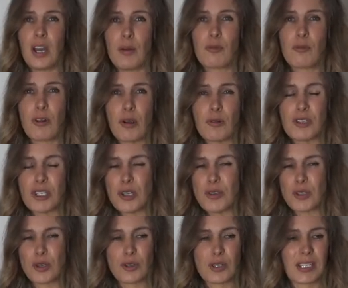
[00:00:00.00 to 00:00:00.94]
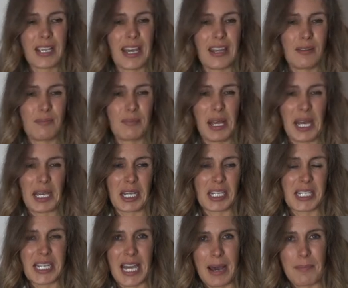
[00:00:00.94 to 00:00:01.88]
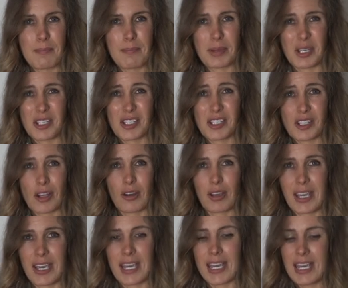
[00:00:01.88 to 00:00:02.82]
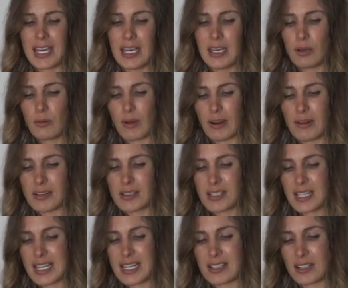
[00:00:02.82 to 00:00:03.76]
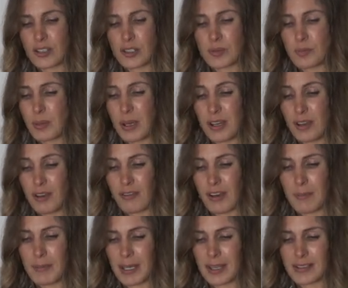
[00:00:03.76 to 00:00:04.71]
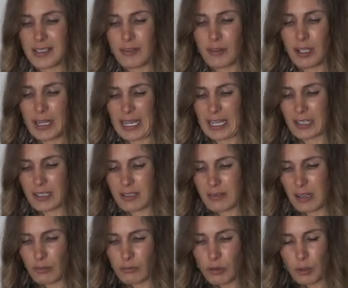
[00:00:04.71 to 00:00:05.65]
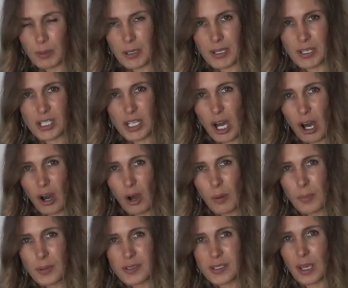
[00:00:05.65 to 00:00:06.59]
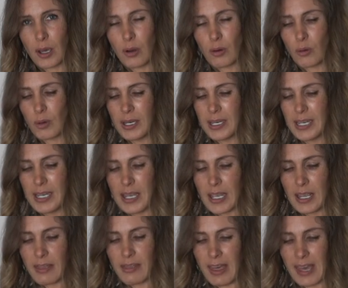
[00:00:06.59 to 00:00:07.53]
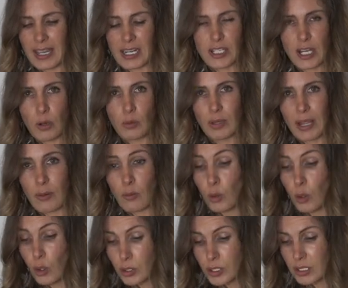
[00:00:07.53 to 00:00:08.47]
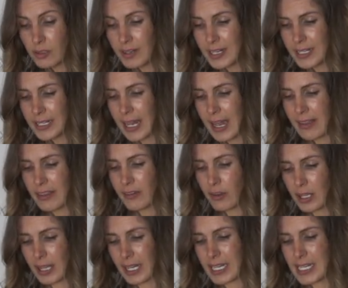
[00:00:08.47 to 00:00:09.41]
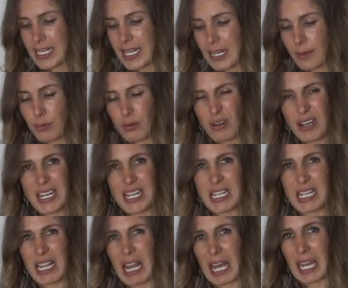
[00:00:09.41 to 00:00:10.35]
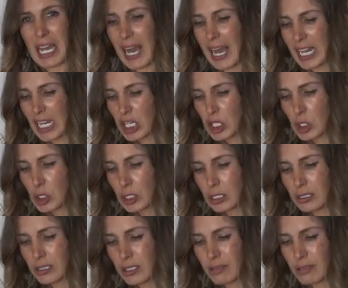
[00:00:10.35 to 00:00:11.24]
road shoes, or just get them like damp and soggy. Whereas these are just perfect because they've got like a rubber top, so they don't let water in, and they've got like a neoprene like ankle